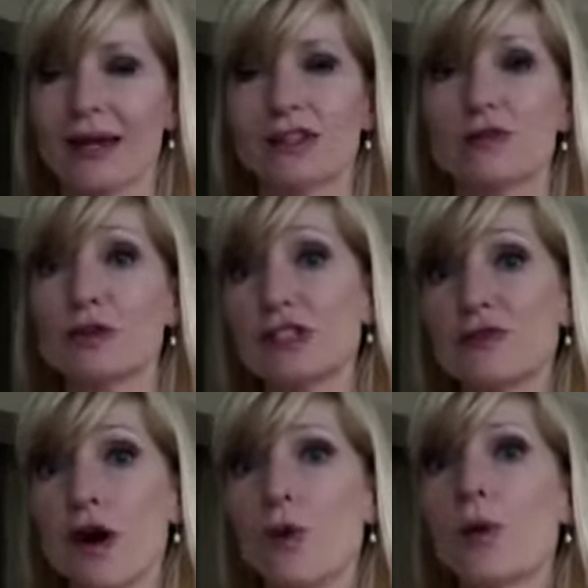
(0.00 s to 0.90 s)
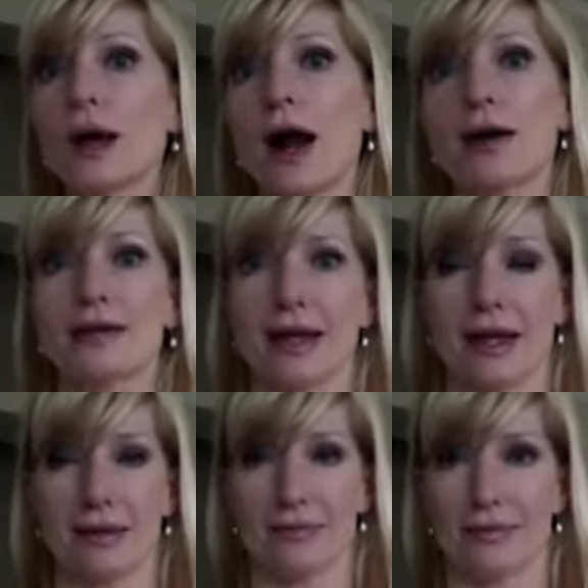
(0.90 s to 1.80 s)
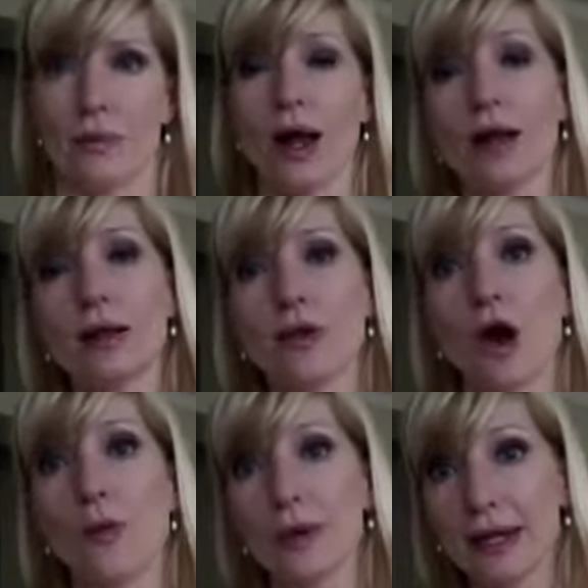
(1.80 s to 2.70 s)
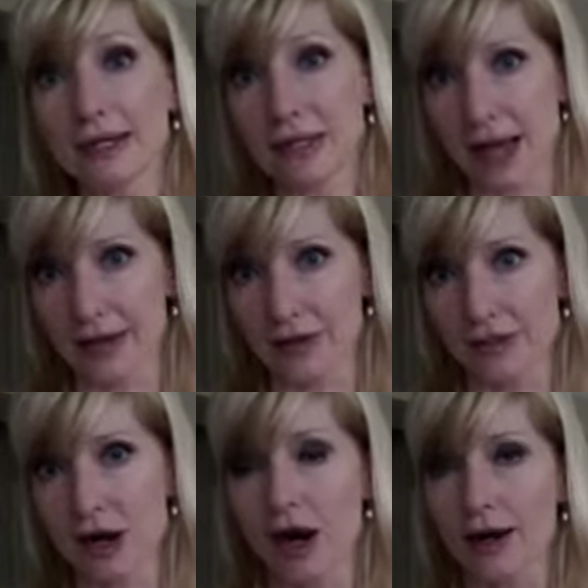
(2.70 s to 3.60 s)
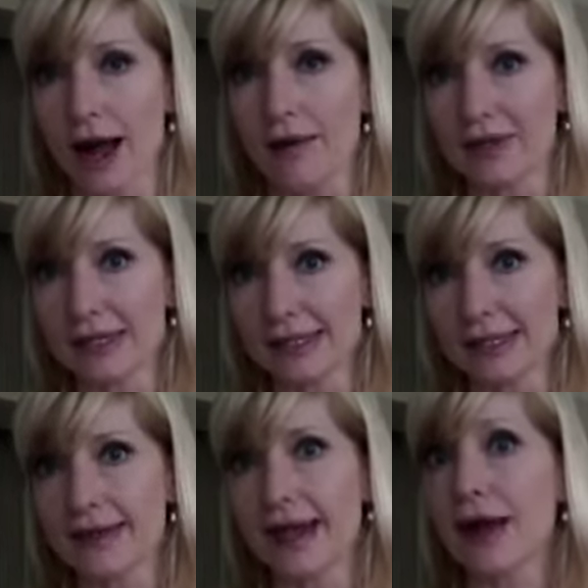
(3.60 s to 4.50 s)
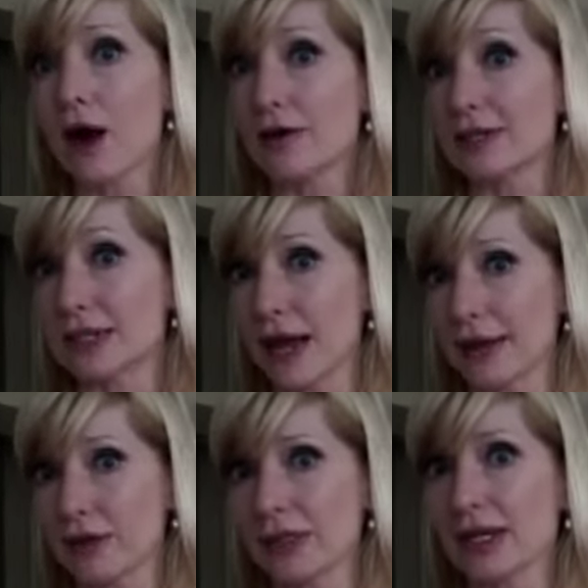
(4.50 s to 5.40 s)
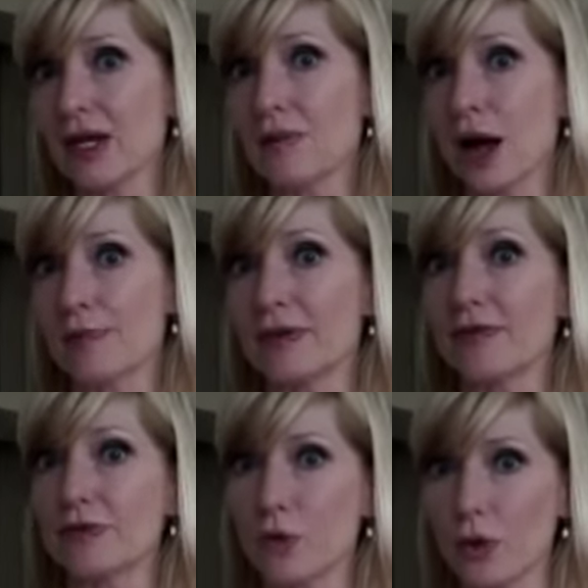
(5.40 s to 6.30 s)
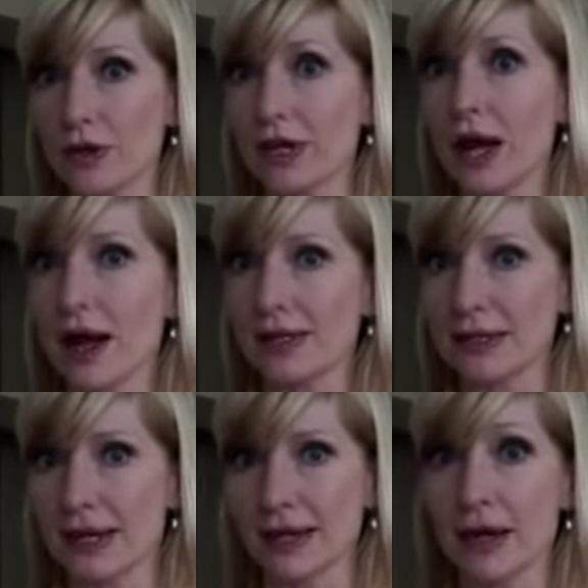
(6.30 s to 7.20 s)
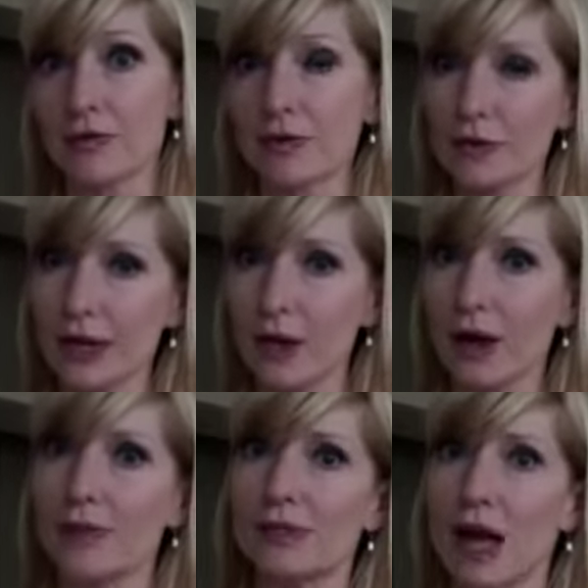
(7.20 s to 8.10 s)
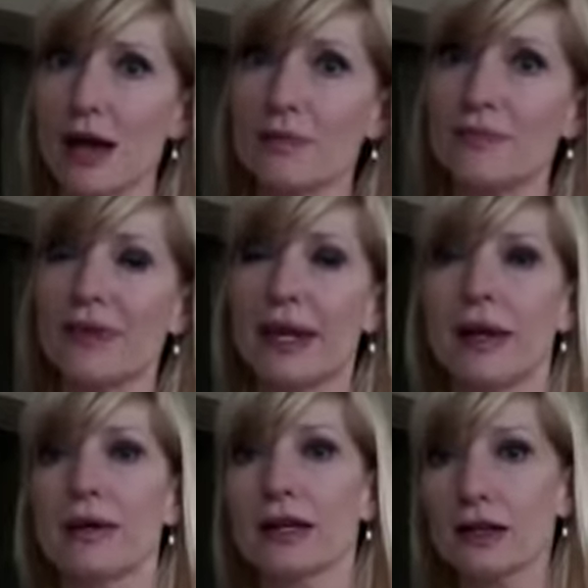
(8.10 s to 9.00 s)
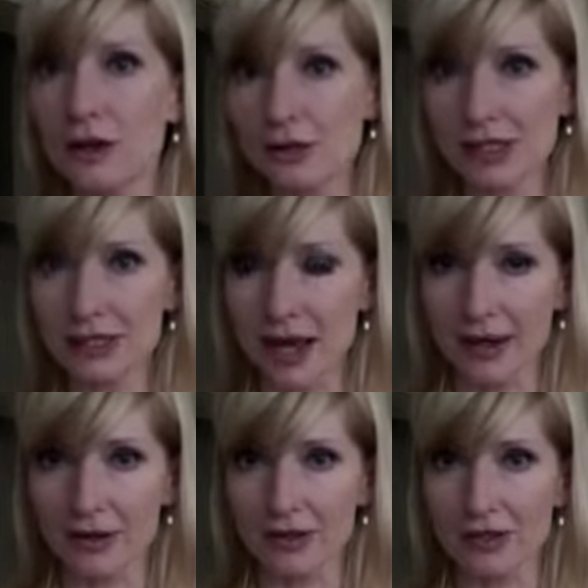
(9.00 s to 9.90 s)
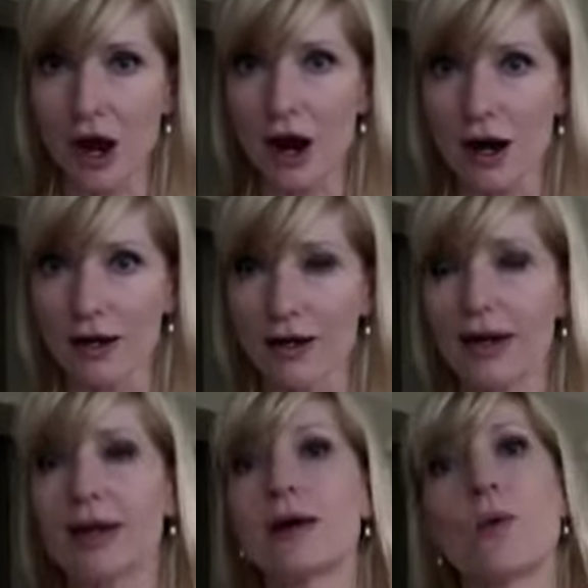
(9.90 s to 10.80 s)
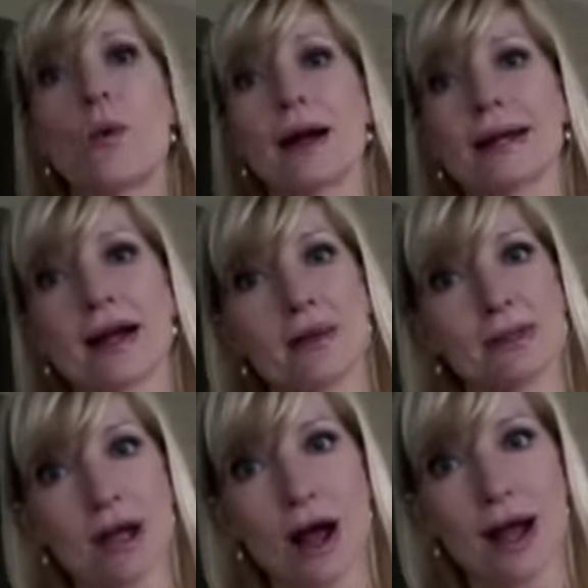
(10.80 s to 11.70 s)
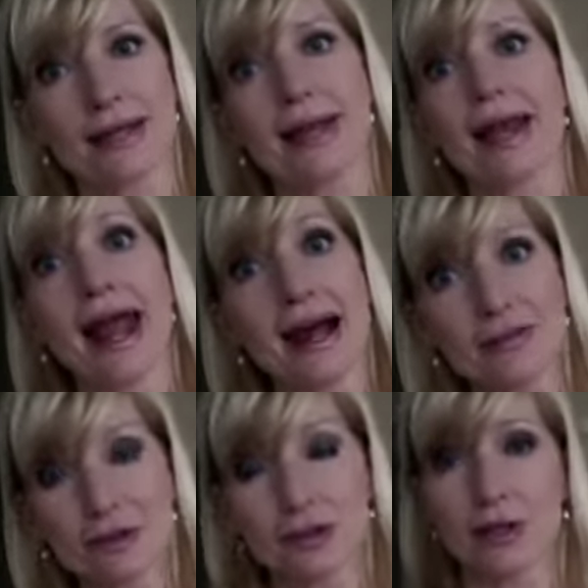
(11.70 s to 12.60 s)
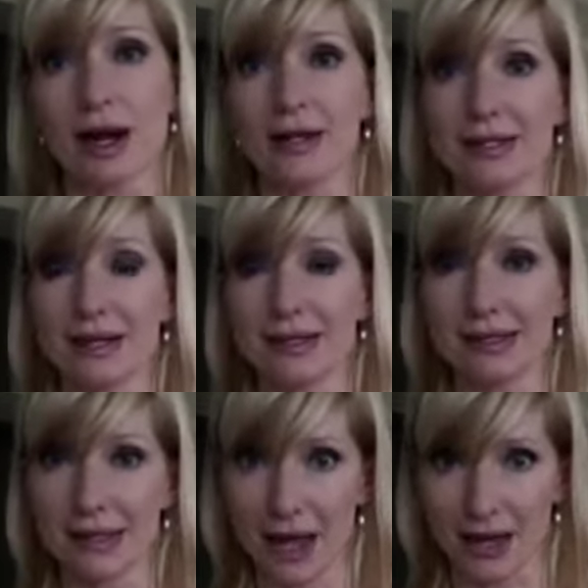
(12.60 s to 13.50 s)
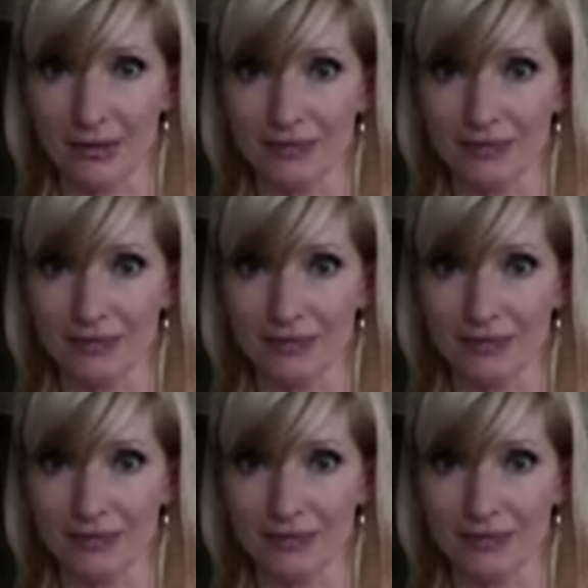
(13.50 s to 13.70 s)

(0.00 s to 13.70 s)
So first of all, what are they? Well, the opening titles are obviously they are the titles that come on before the content of your video comes on. The closing titles are what comes on after your content is done.